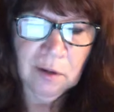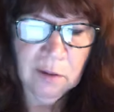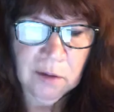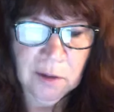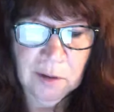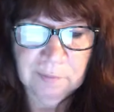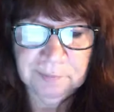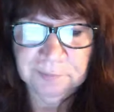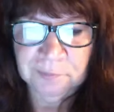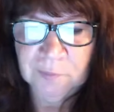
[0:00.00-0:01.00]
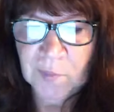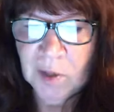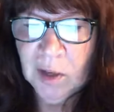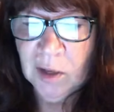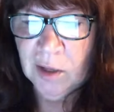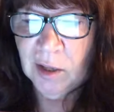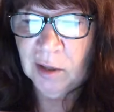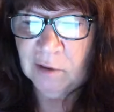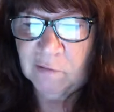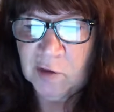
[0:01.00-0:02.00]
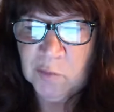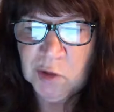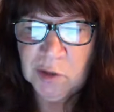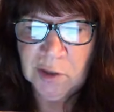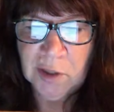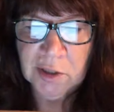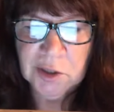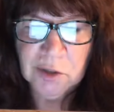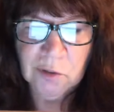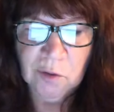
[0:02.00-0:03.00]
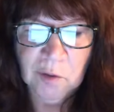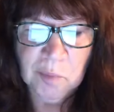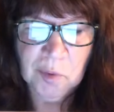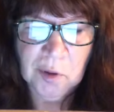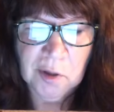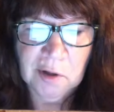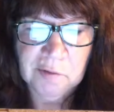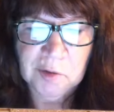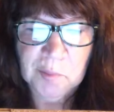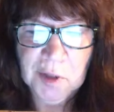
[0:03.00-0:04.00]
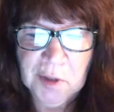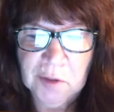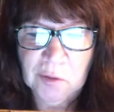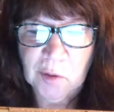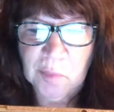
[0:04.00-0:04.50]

Okay. A lack of communication on the part of your mate or